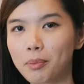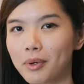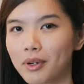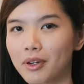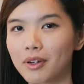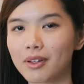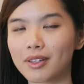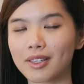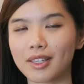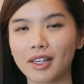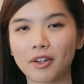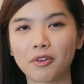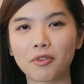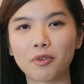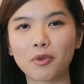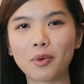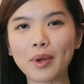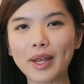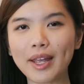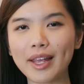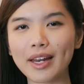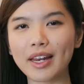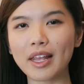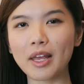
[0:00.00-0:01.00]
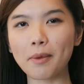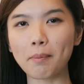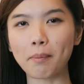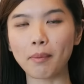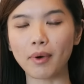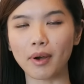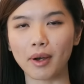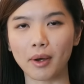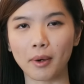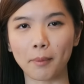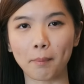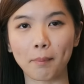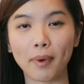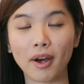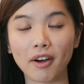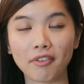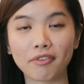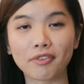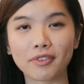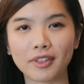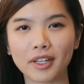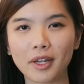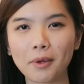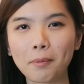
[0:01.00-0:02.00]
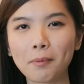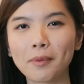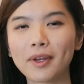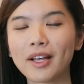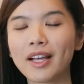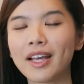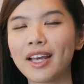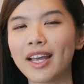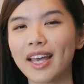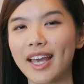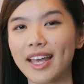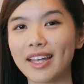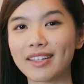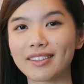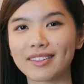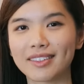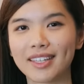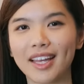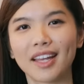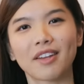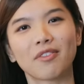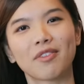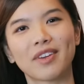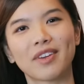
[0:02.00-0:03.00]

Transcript: pearls are really puffed up, and then